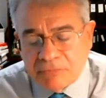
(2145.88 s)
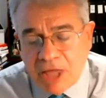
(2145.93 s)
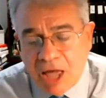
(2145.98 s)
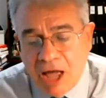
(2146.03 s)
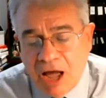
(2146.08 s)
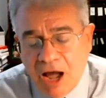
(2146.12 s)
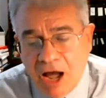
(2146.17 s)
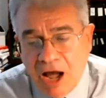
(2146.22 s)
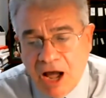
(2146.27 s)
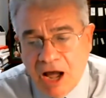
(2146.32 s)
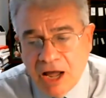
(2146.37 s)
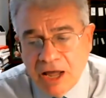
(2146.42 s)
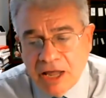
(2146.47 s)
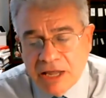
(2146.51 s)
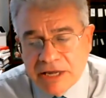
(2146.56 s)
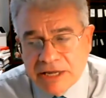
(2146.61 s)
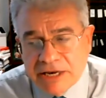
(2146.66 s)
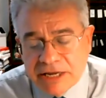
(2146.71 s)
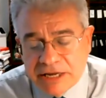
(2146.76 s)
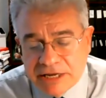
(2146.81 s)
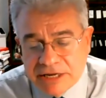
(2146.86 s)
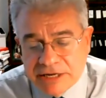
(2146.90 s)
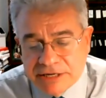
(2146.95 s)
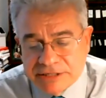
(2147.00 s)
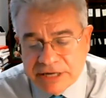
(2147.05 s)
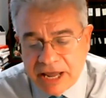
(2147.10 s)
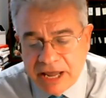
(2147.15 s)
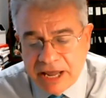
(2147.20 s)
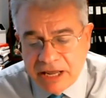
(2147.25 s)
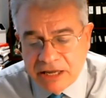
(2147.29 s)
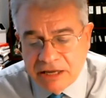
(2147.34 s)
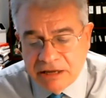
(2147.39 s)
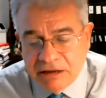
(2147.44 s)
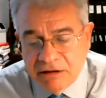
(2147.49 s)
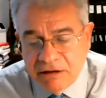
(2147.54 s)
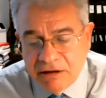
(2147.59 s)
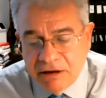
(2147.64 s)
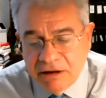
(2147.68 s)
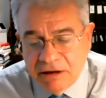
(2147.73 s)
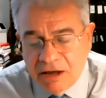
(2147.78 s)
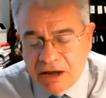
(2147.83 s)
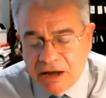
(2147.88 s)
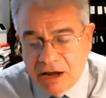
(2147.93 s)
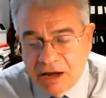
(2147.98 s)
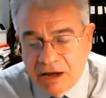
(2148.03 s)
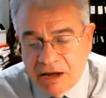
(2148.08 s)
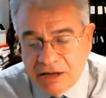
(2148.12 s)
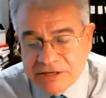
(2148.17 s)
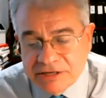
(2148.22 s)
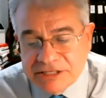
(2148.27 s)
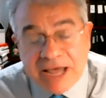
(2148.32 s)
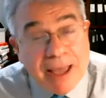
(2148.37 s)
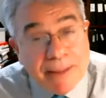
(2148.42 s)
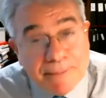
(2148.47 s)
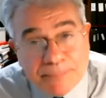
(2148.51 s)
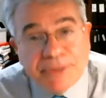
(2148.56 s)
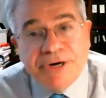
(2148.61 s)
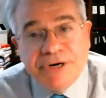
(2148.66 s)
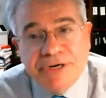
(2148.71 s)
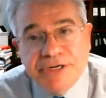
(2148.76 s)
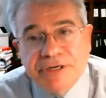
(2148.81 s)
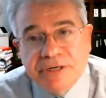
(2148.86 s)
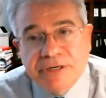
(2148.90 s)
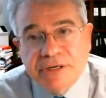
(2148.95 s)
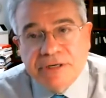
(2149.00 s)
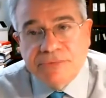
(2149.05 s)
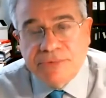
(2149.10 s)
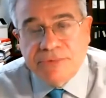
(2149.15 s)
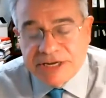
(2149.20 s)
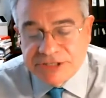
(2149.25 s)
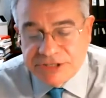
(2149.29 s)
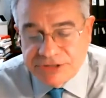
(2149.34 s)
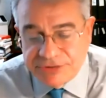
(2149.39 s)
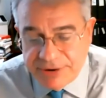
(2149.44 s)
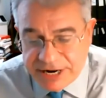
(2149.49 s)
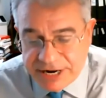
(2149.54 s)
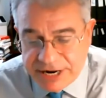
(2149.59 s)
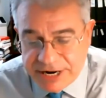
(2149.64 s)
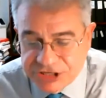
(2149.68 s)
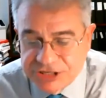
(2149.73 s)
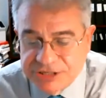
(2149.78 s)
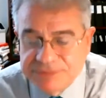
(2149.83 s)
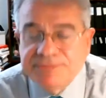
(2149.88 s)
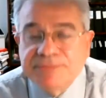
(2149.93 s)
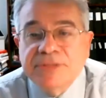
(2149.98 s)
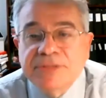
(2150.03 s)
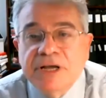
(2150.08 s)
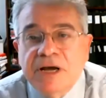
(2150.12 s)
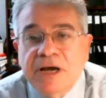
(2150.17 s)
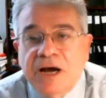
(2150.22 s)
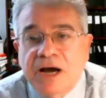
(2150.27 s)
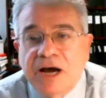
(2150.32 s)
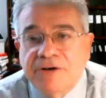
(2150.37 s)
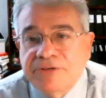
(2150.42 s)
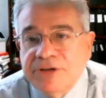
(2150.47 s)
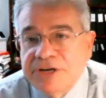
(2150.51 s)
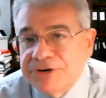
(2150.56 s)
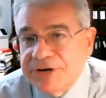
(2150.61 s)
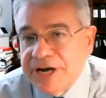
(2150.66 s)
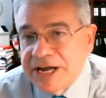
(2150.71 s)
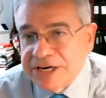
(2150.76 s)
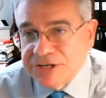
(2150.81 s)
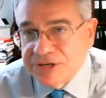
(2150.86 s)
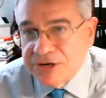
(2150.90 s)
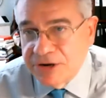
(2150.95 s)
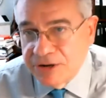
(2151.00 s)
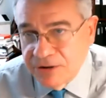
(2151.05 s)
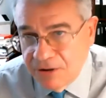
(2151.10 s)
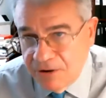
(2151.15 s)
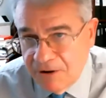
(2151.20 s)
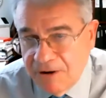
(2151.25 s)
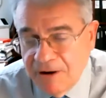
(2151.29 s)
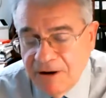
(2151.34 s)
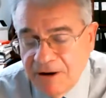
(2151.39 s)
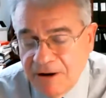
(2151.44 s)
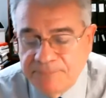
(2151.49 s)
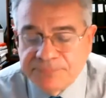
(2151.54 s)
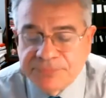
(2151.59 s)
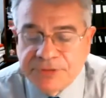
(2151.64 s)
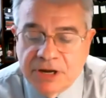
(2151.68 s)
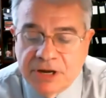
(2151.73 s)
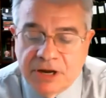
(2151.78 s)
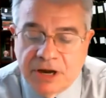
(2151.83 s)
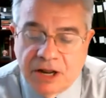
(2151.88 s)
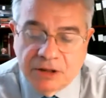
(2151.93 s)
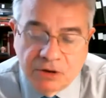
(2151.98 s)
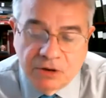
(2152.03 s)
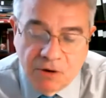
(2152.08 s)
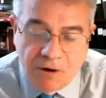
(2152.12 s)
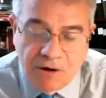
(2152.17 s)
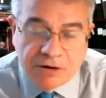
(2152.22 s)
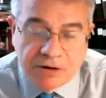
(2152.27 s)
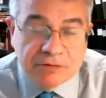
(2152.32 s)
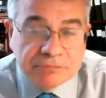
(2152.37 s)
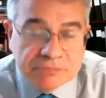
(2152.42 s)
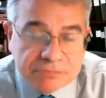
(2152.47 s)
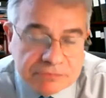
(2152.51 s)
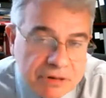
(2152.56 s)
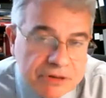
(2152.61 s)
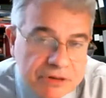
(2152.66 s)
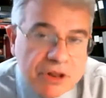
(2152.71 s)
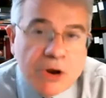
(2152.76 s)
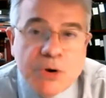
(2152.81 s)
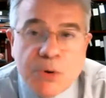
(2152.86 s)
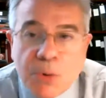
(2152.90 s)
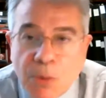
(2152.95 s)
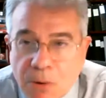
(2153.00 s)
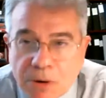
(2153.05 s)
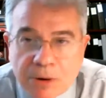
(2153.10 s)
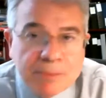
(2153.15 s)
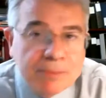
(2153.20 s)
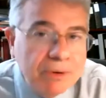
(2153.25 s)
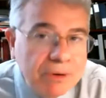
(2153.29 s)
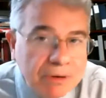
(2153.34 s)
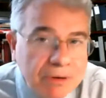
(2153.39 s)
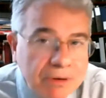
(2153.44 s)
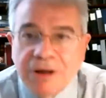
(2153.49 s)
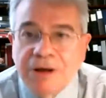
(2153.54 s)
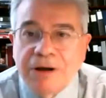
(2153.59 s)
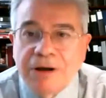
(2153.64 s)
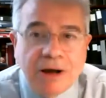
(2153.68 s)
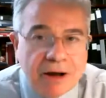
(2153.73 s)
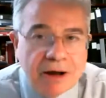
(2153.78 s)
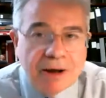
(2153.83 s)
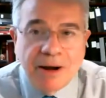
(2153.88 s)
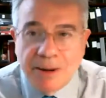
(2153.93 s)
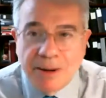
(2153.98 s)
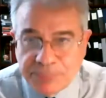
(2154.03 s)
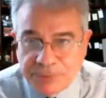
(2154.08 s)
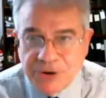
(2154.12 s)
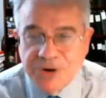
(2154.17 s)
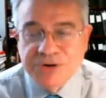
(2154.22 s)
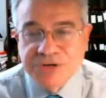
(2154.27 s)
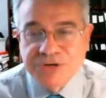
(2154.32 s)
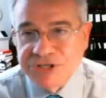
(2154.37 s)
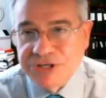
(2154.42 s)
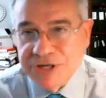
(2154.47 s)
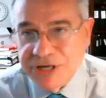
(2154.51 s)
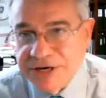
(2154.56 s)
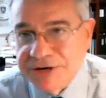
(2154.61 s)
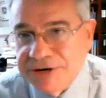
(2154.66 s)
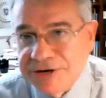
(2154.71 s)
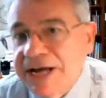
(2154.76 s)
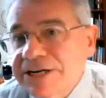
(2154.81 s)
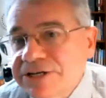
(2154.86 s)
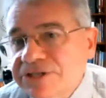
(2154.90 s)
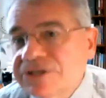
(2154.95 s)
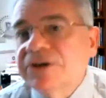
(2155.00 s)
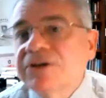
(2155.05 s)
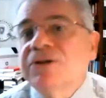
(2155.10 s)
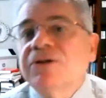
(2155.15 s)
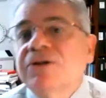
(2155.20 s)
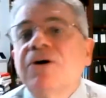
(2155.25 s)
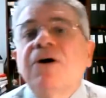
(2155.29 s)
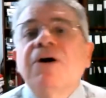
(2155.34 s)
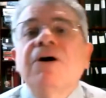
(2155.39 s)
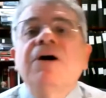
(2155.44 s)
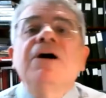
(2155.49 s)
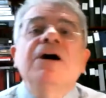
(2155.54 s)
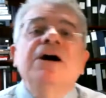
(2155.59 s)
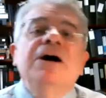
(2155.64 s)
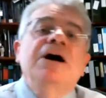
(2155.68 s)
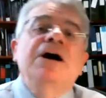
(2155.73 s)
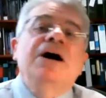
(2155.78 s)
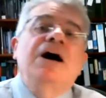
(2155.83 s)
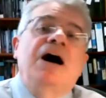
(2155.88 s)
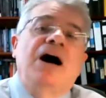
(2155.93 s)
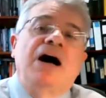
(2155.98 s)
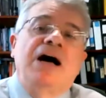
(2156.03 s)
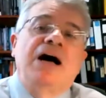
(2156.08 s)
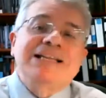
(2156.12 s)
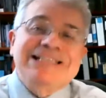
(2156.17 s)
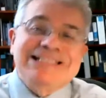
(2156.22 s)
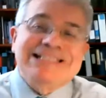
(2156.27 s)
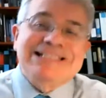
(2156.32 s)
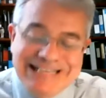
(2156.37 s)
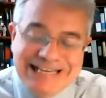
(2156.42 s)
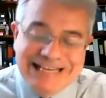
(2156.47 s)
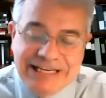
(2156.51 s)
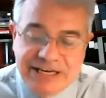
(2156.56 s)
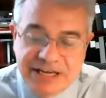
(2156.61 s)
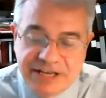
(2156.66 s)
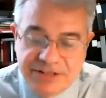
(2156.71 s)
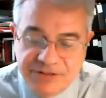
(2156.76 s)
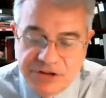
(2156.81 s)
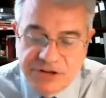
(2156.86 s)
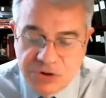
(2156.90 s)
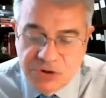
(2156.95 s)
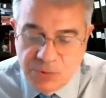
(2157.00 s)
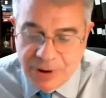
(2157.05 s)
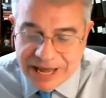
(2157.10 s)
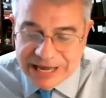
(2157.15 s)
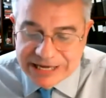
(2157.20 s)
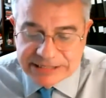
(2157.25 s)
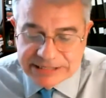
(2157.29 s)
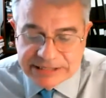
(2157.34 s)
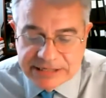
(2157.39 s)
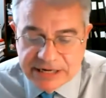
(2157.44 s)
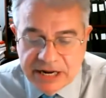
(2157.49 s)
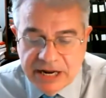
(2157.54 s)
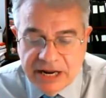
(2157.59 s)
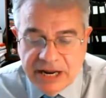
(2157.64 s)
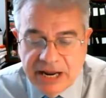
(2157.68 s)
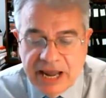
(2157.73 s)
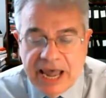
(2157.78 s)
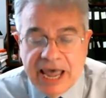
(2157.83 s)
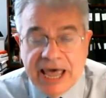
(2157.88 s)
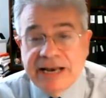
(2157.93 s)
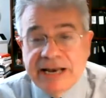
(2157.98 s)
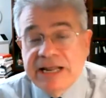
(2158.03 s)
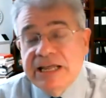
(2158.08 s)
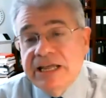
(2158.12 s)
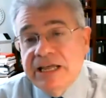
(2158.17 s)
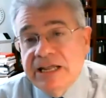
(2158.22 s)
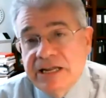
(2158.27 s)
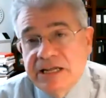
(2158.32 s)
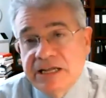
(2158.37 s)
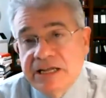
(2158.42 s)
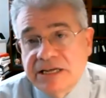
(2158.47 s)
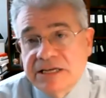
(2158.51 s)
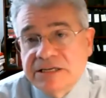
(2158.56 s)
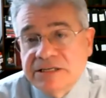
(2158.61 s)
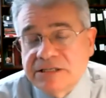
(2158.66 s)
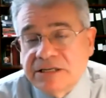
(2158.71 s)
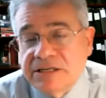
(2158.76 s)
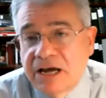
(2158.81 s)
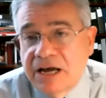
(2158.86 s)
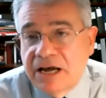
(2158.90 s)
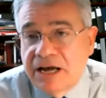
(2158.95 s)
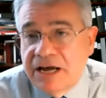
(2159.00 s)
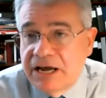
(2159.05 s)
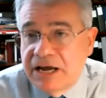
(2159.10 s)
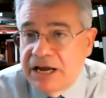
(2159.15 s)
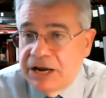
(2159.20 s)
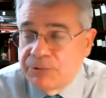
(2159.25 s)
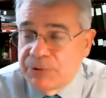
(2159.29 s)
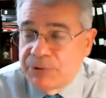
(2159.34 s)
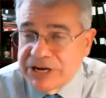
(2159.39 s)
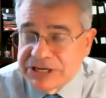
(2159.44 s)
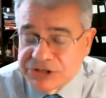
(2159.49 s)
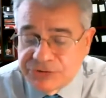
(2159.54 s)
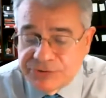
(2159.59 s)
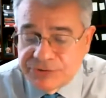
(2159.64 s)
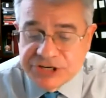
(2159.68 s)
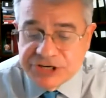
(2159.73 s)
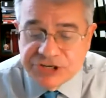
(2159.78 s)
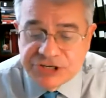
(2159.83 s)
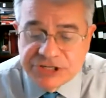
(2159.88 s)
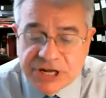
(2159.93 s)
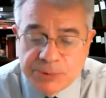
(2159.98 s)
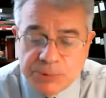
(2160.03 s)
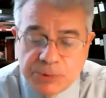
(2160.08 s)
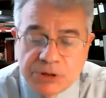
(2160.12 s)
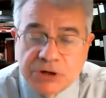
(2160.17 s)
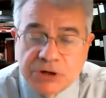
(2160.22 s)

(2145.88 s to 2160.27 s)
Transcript: Uh, it is a uh, tempered restoration of international law along the normal uh, approach to international law uh, seen in the US. And it is a, a restoration that will